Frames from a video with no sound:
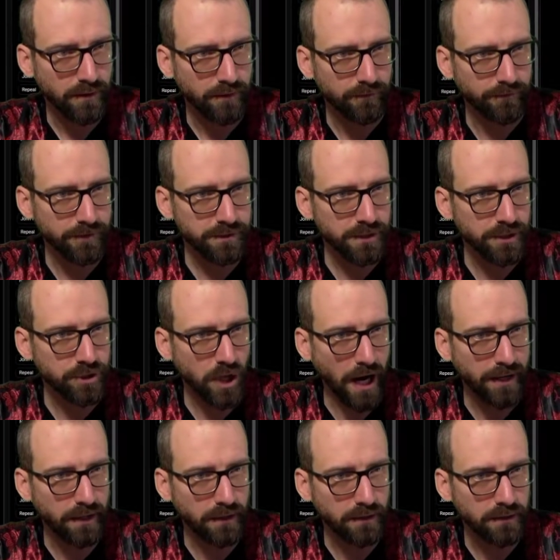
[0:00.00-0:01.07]
visiting
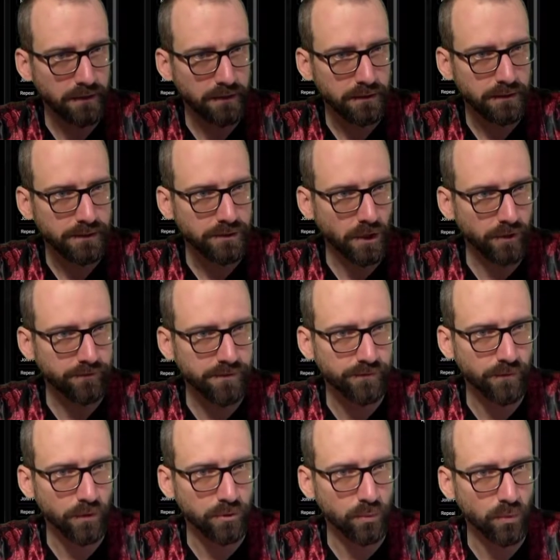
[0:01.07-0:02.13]
China. Start of his
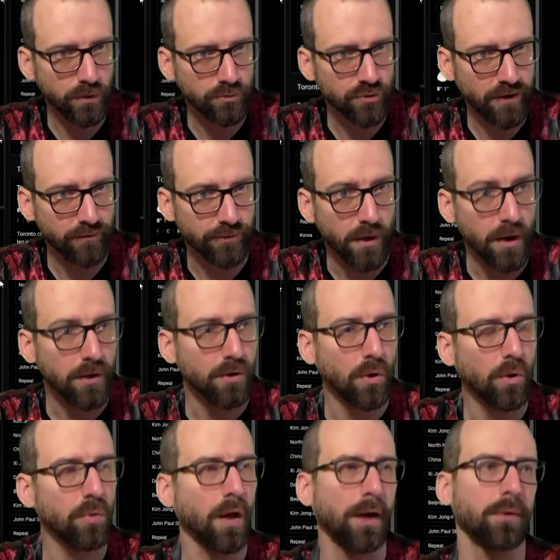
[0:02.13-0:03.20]
world travels.
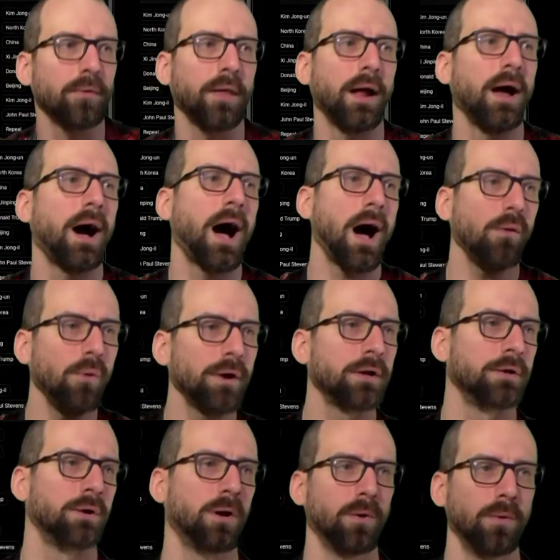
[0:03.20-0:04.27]
Hold on. I want to
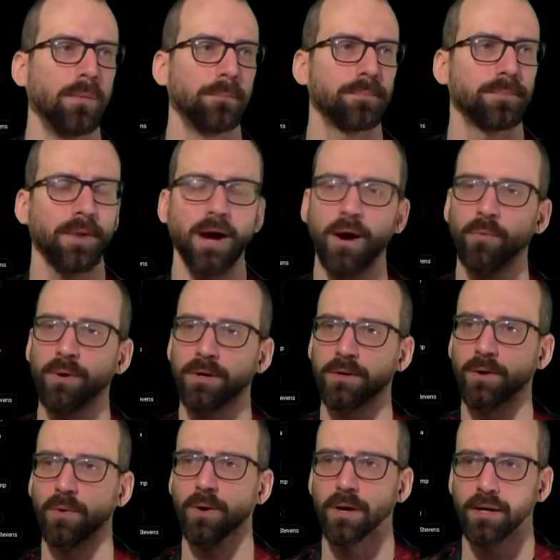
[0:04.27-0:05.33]

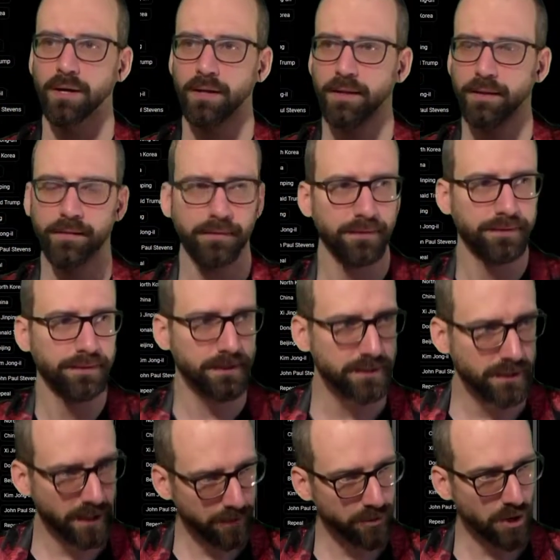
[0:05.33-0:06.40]
know. Does Kim